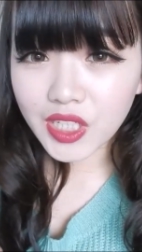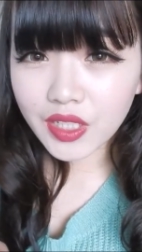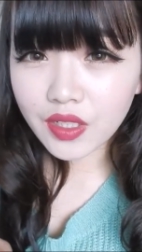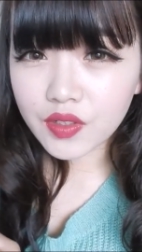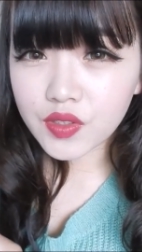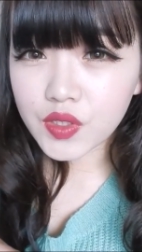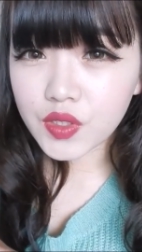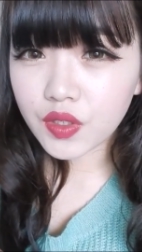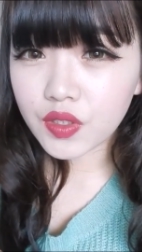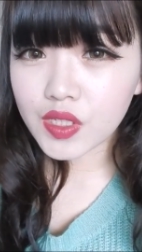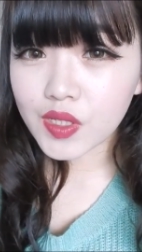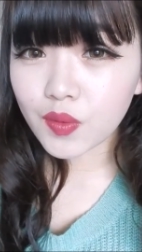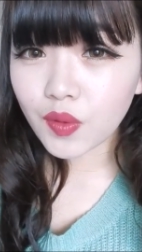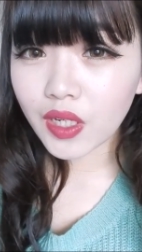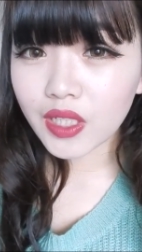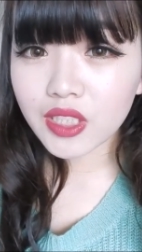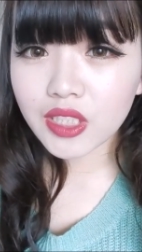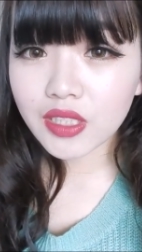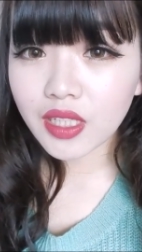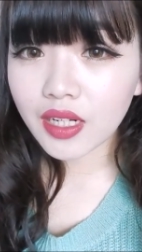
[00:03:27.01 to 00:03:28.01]
check onto the
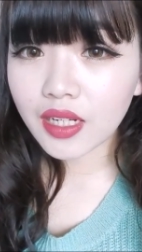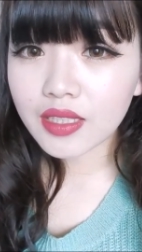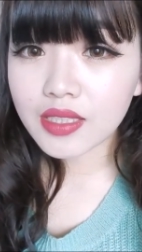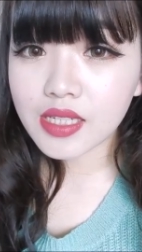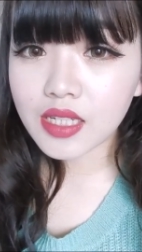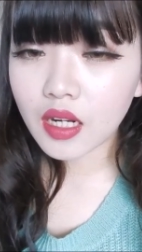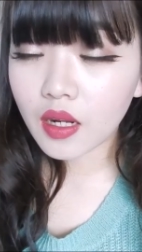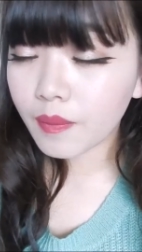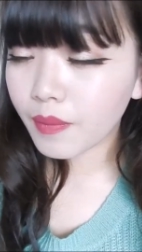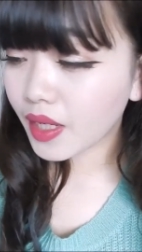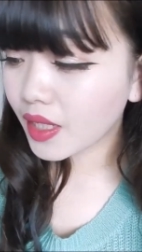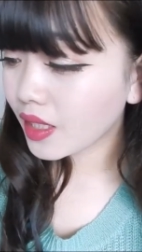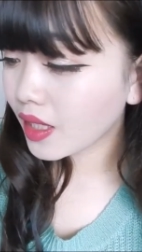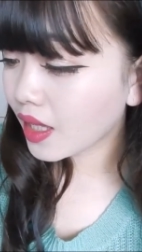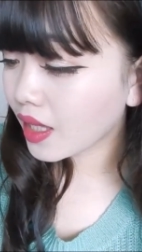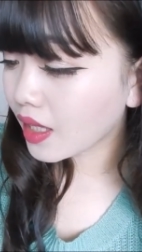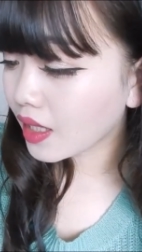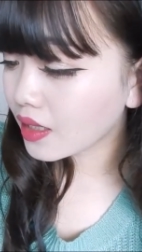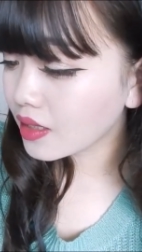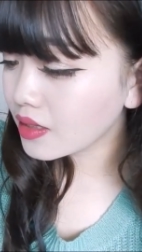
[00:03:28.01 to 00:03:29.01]
swatch that I did on my
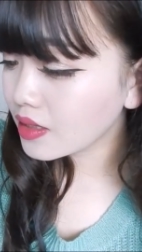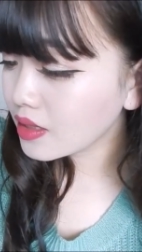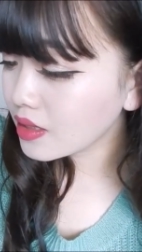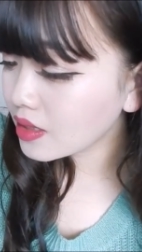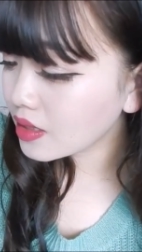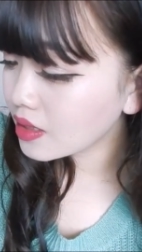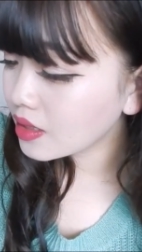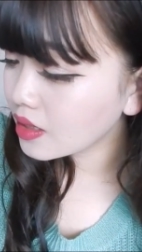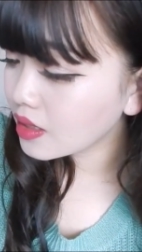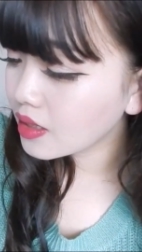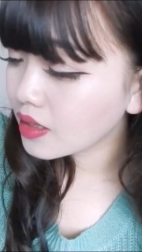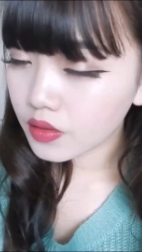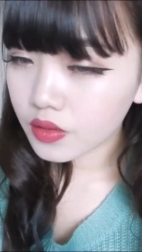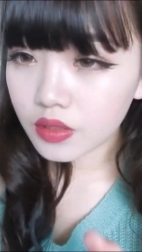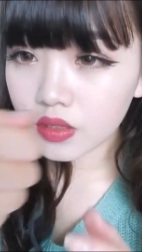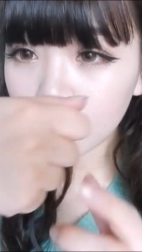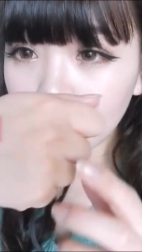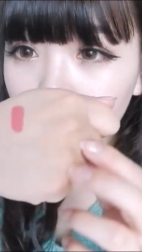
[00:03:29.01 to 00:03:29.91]
hand. So